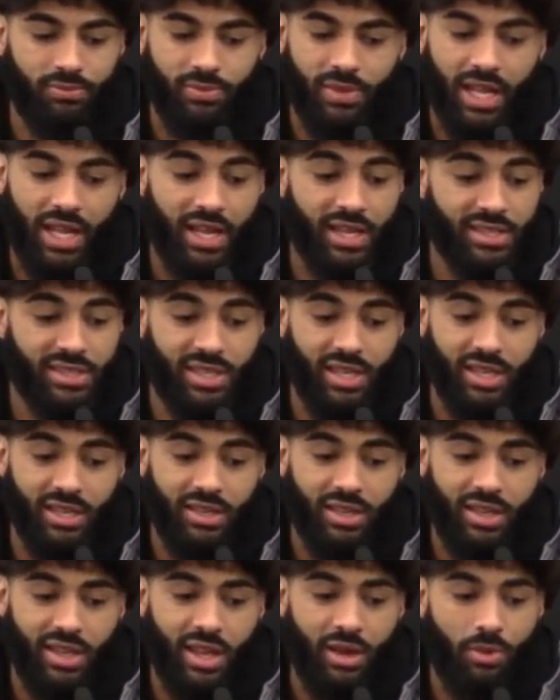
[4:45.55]
like I
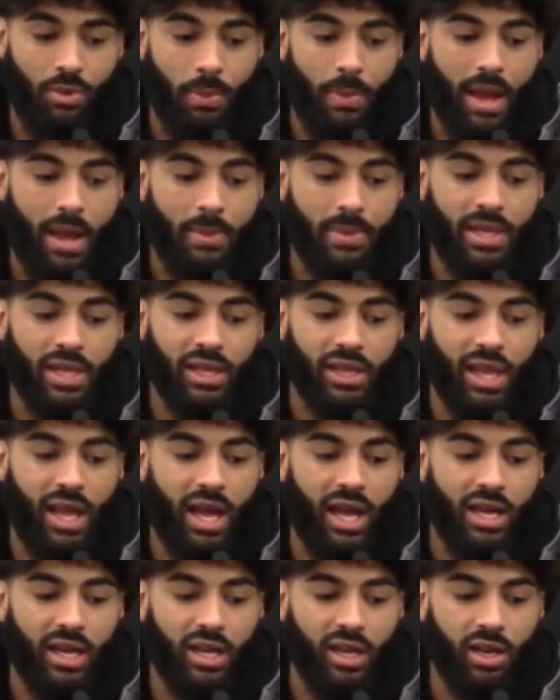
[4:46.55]
said, they remind me a
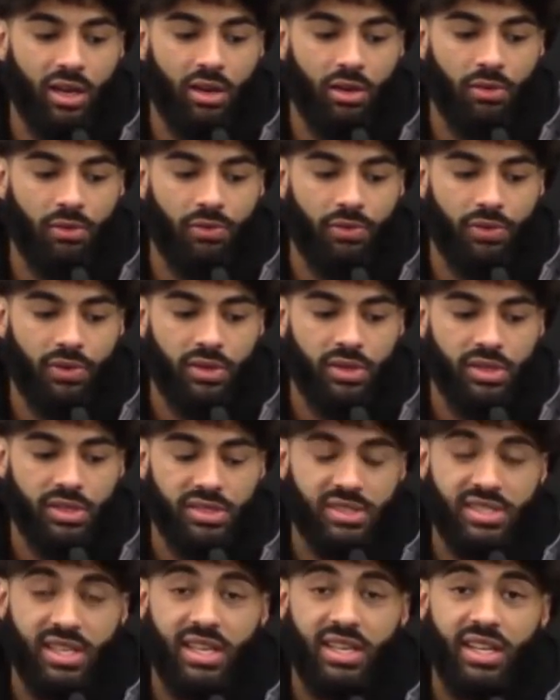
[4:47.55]
lot of
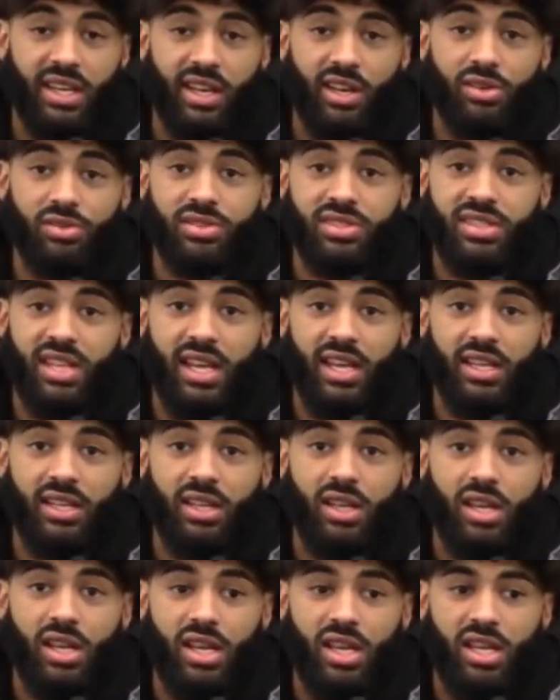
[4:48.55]
San Diego State
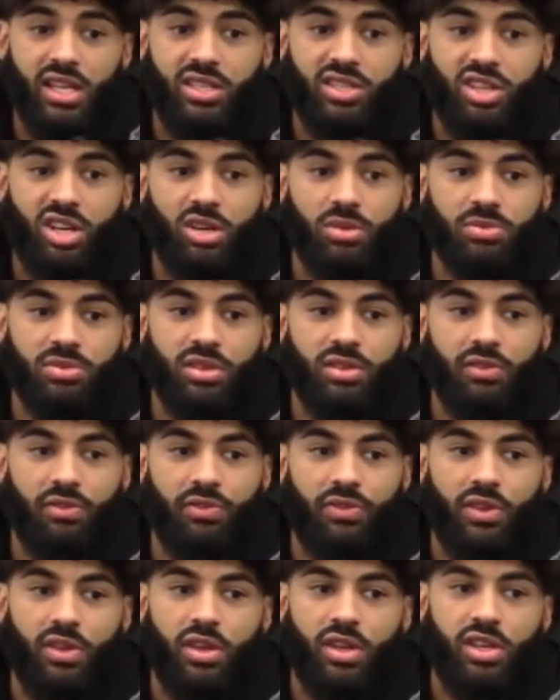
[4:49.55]
in terms of